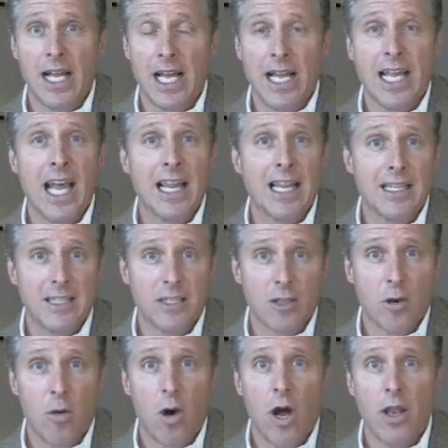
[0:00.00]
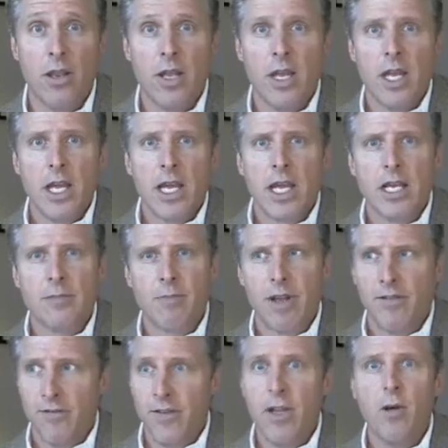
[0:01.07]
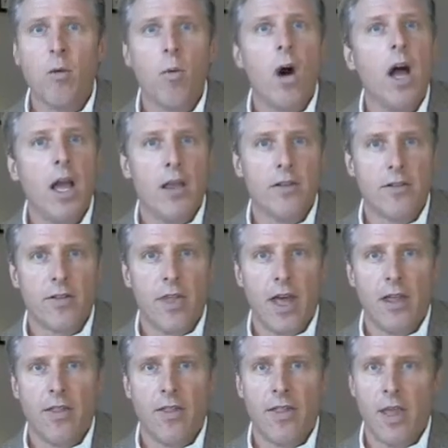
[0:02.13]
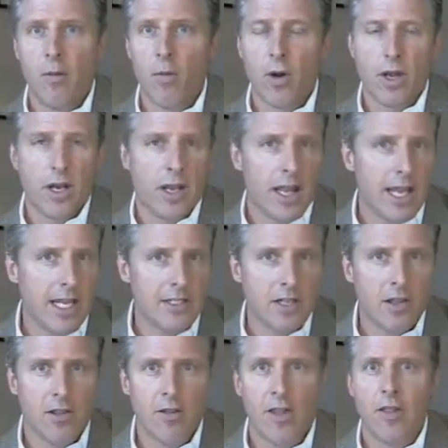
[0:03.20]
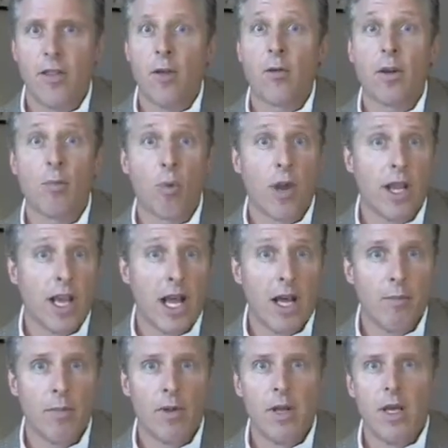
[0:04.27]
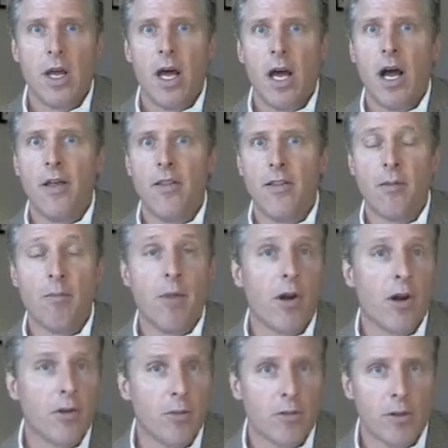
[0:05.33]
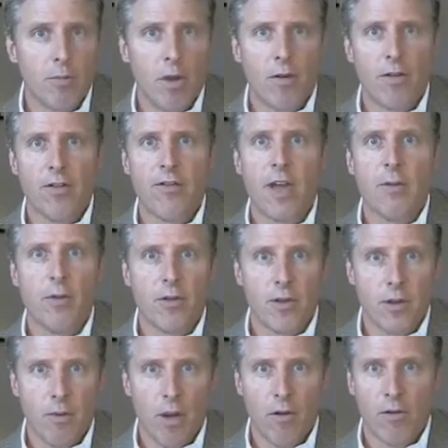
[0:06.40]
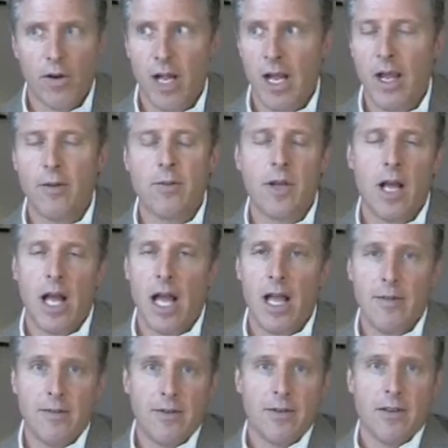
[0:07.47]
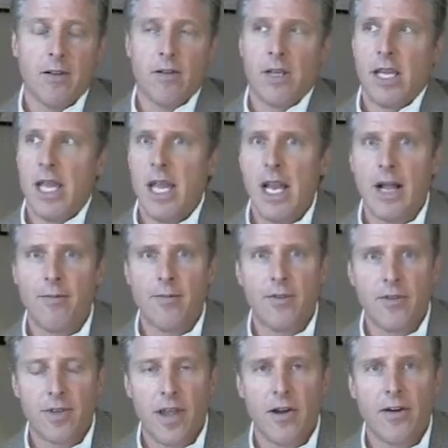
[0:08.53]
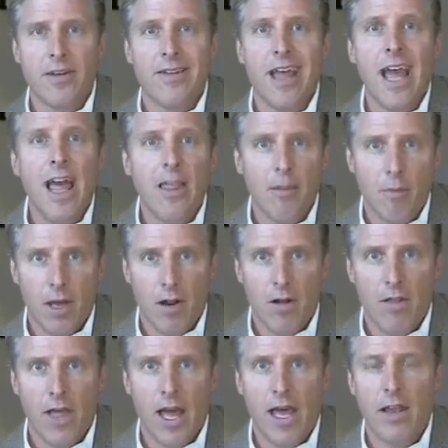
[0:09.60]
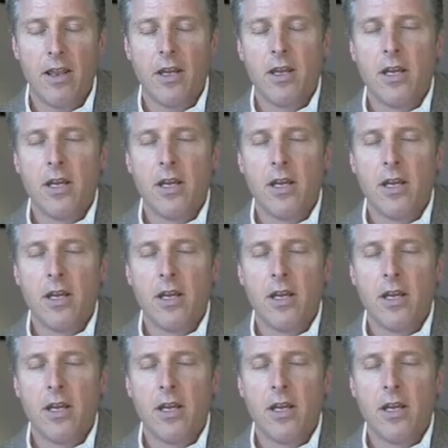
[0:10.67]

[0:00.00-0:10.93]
I can't let this go on, because my fear was that they weren't going to like each other, that they were going to break up, that the marriage was going to be over, the family was going to be over, and I'm just a little kid. I'm scared to death about all that.